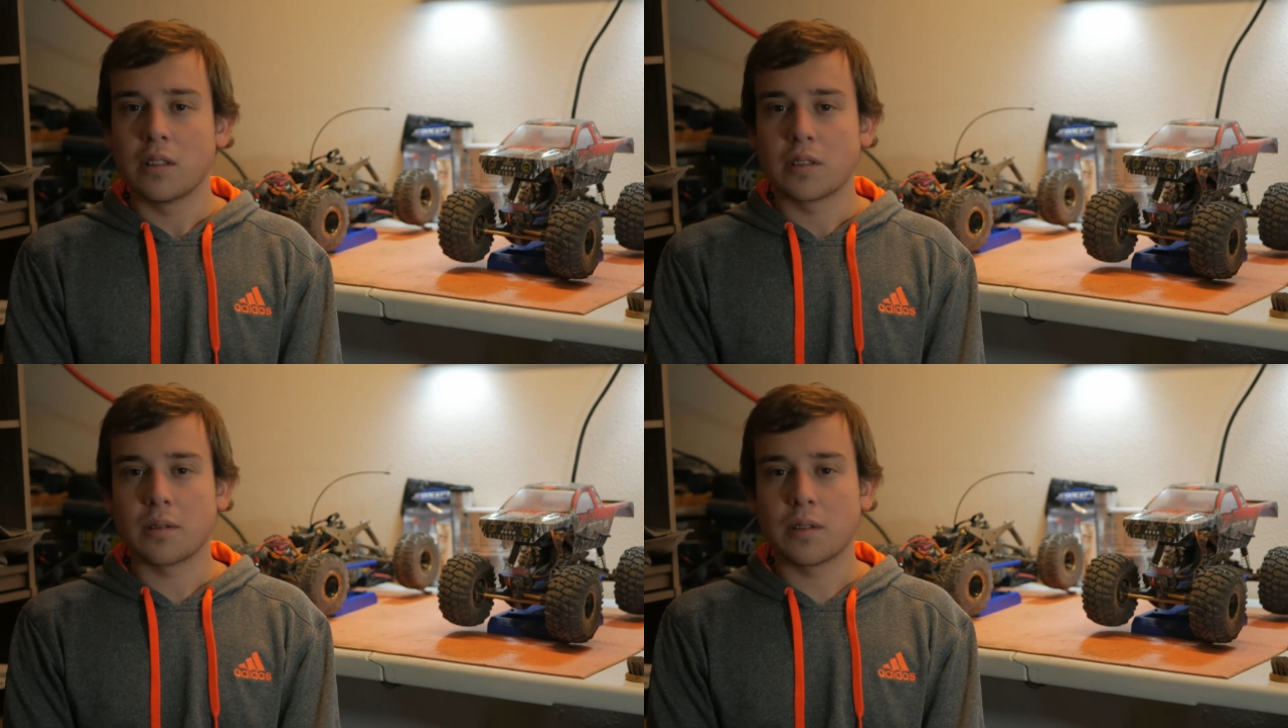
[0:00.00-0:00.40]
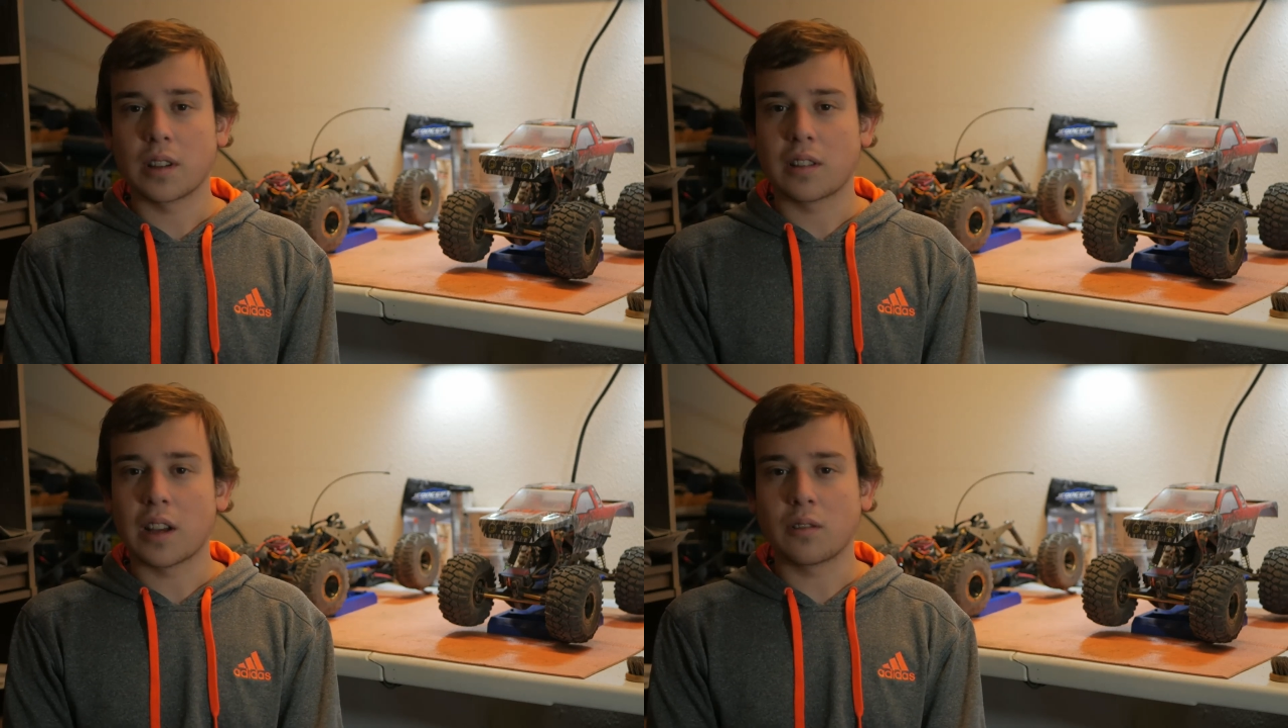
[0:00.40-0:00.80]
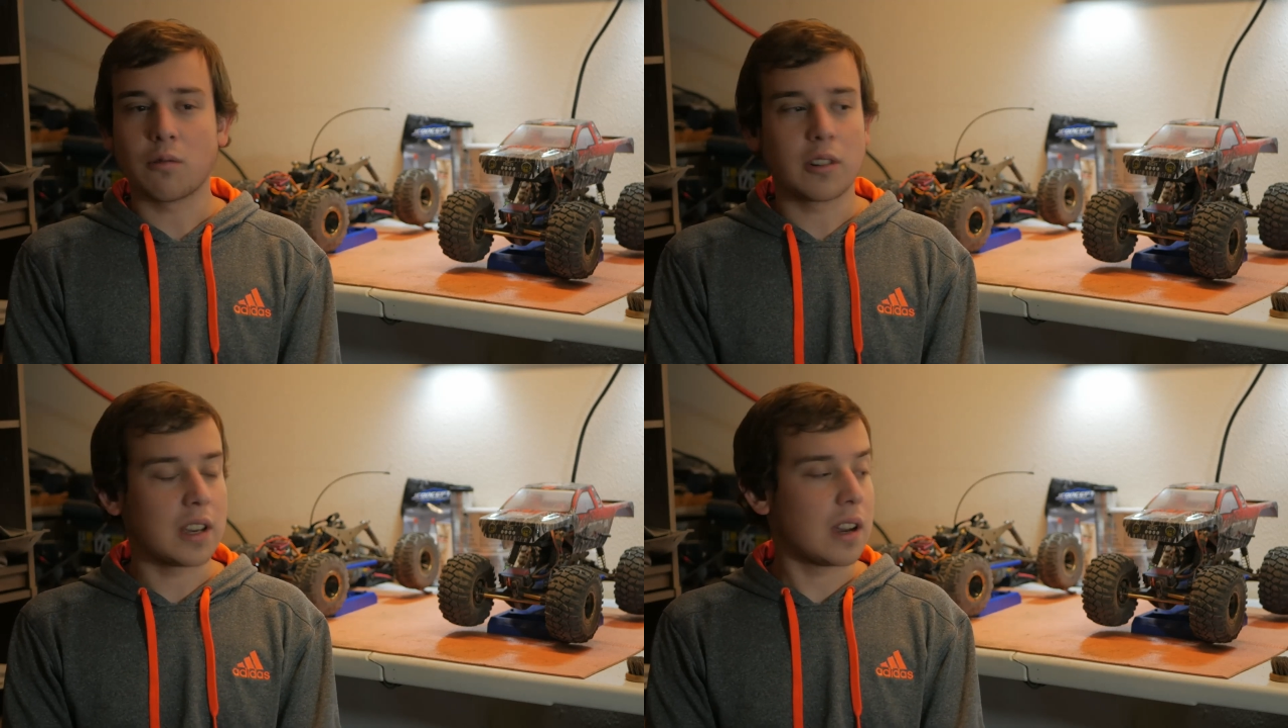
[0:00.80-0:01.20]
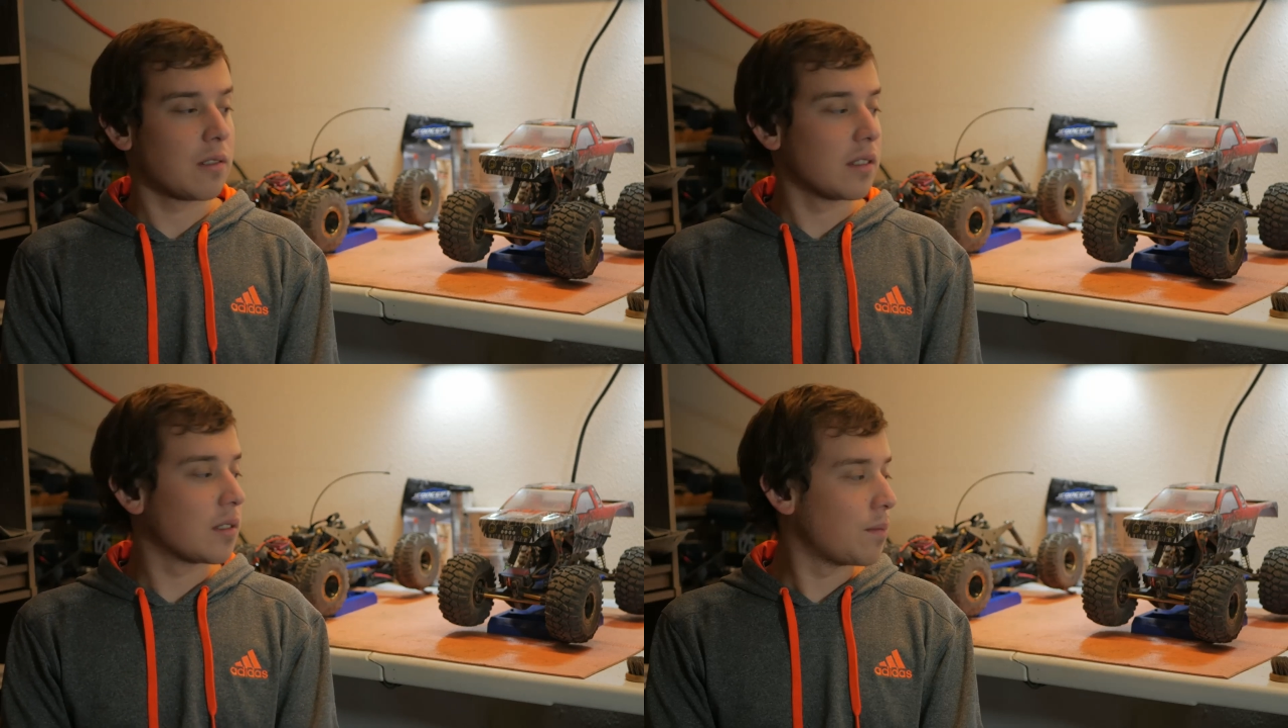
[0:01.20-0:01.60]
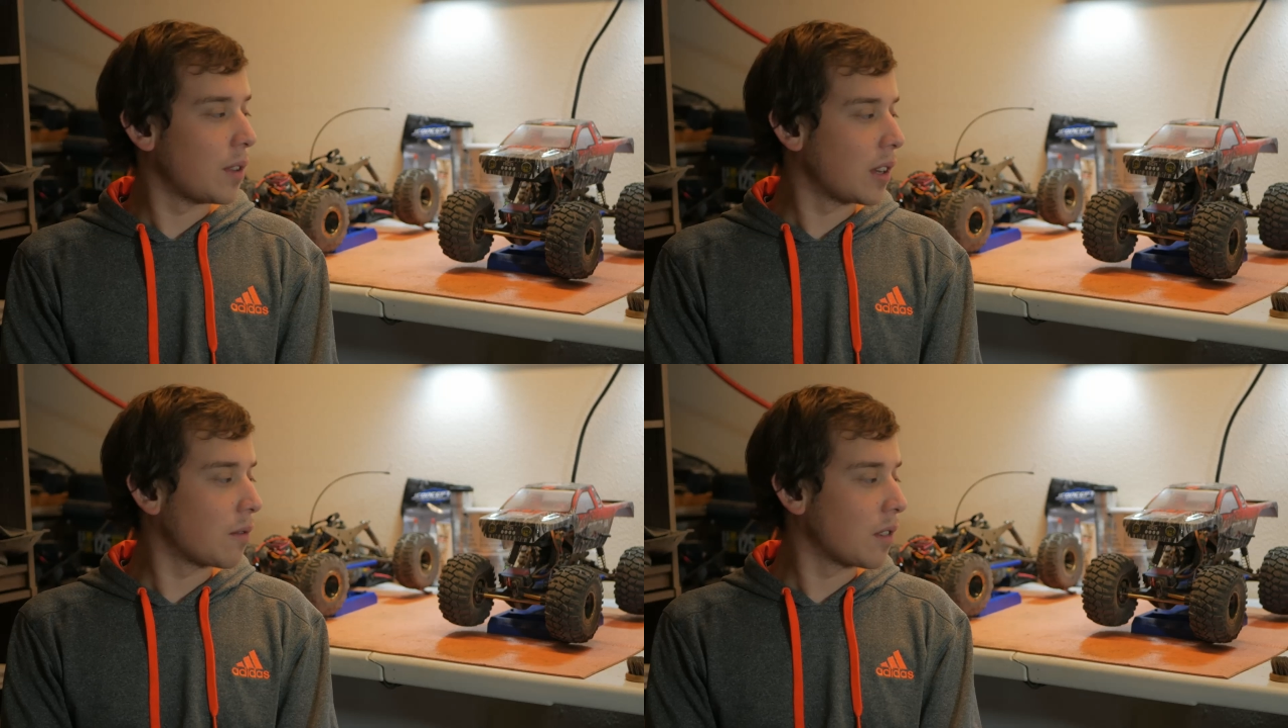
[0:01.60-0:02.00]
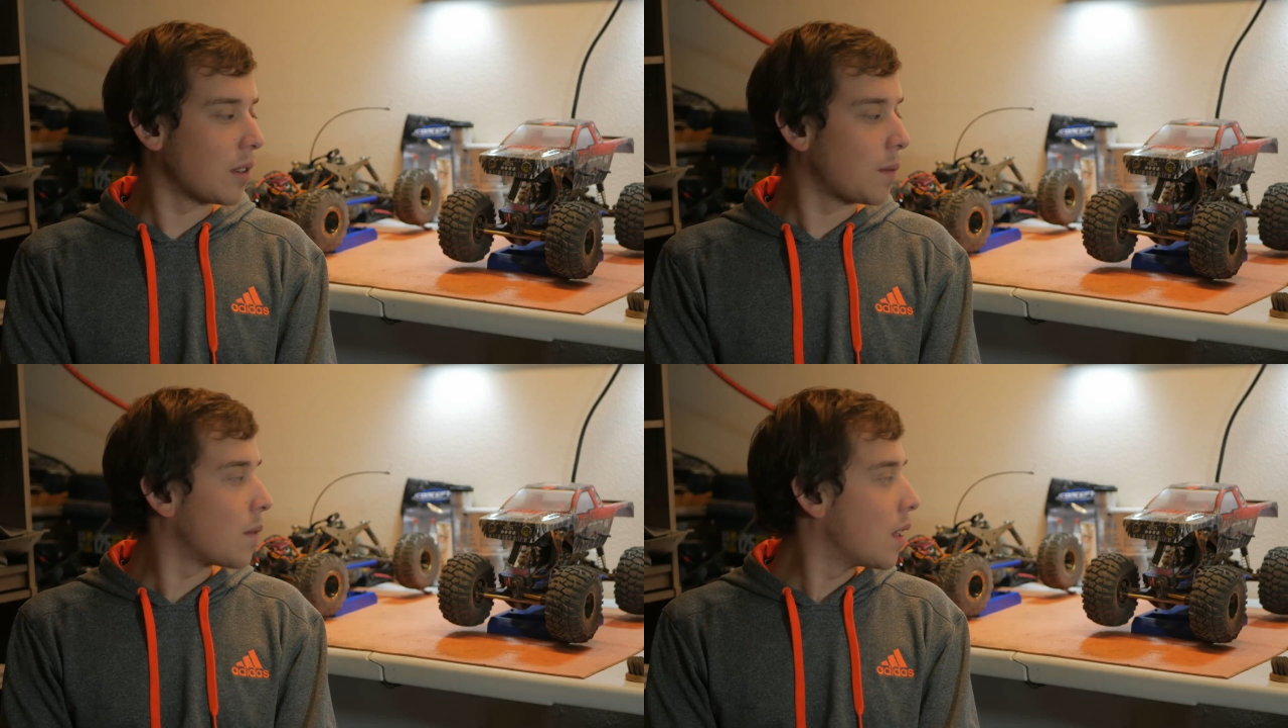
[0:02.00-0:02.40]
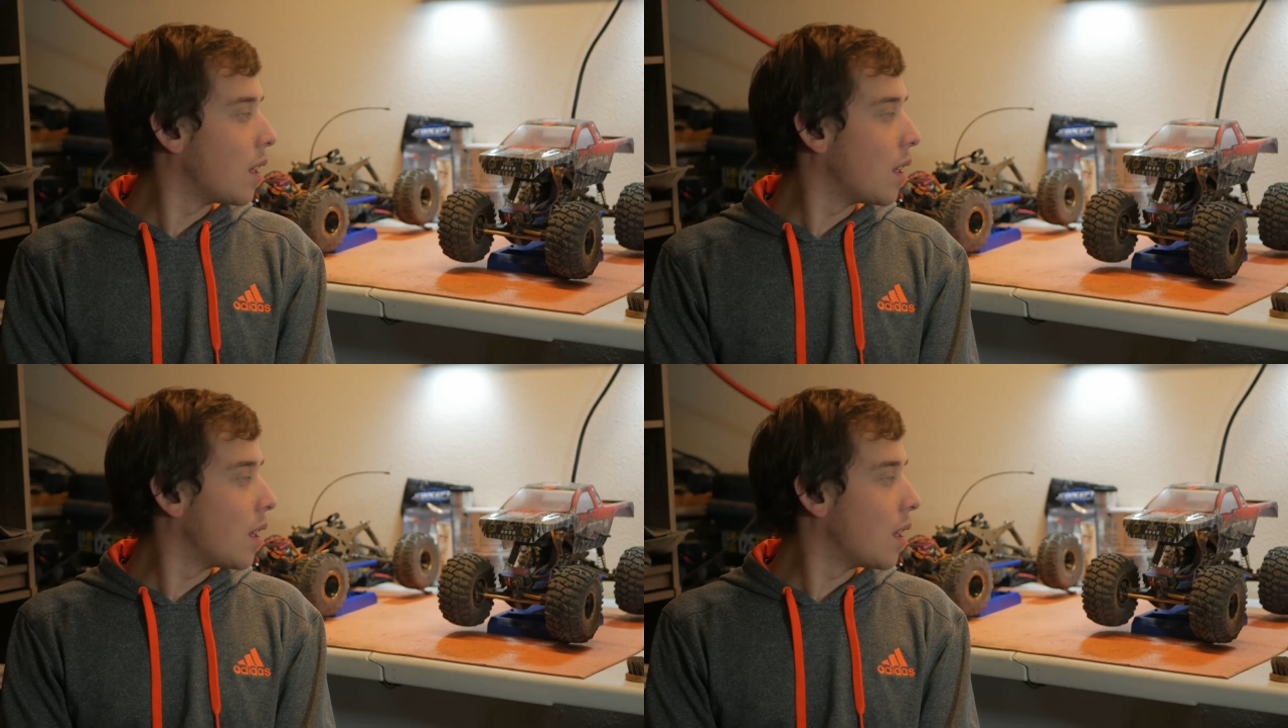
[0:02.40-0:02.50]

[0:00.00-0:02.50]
so like 10-20 hours playing with them,